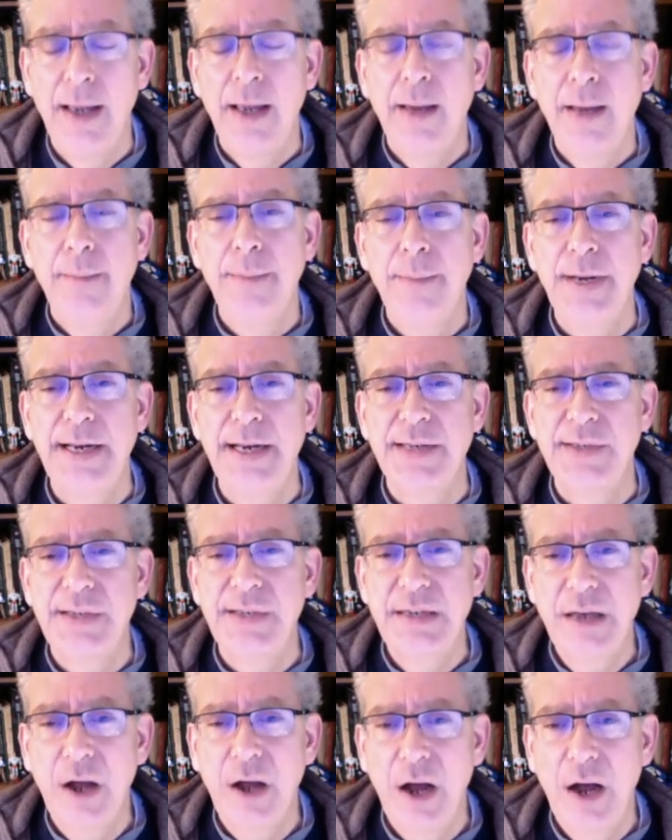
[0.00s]
but his
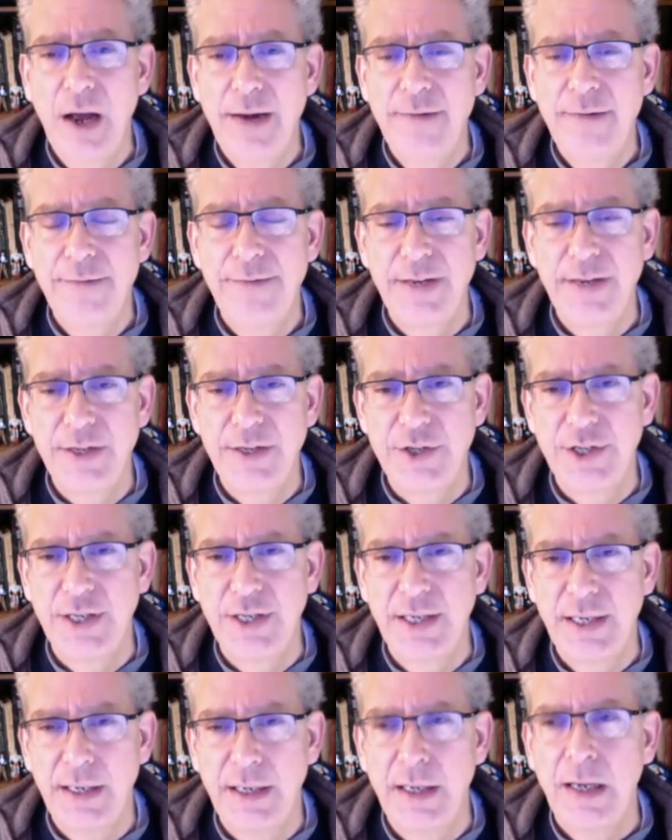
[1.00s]

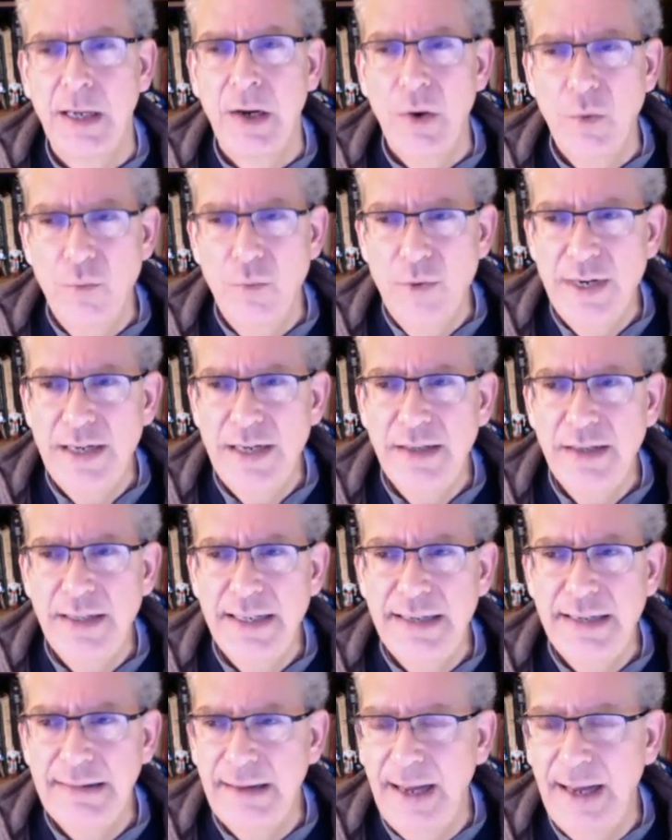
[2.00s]
nonfiction
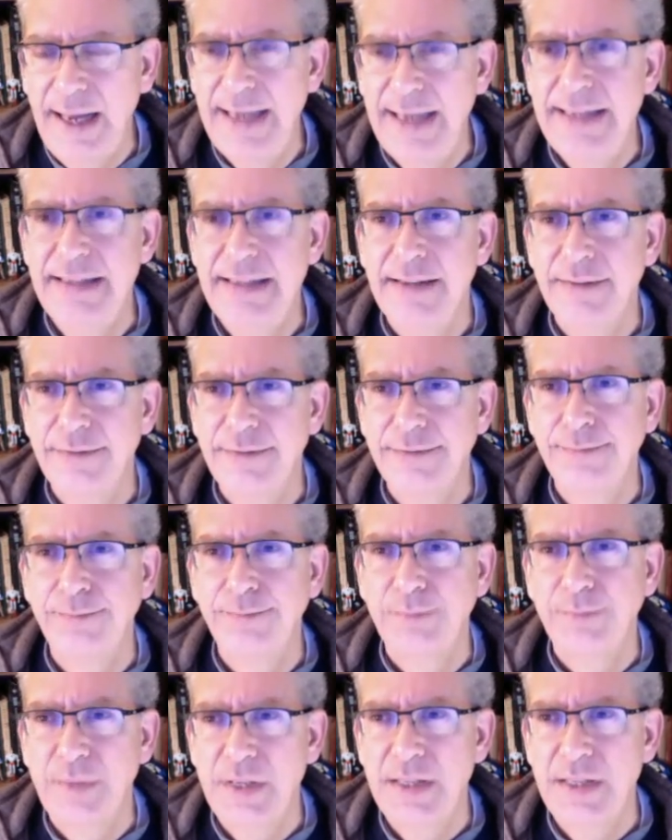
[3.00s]
really kind of
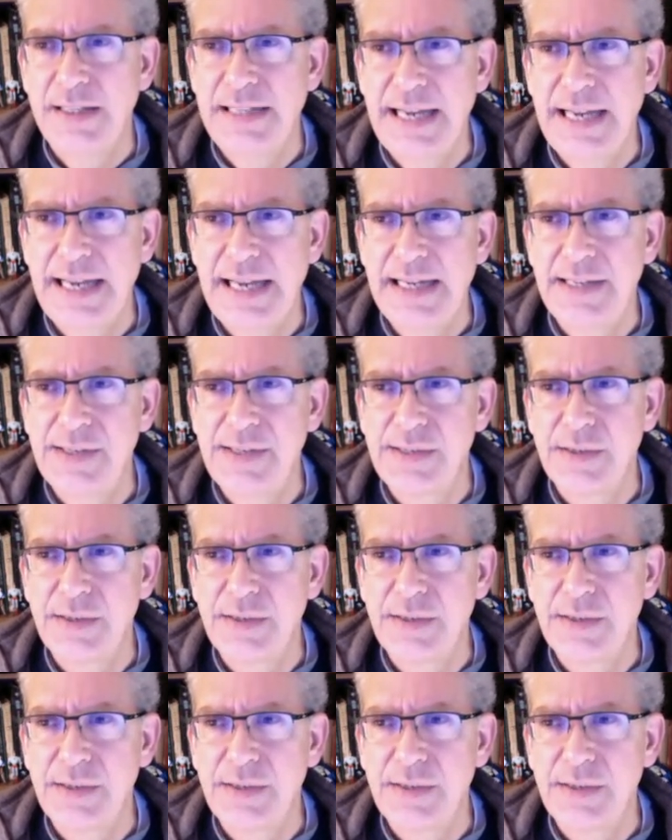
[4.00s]
takes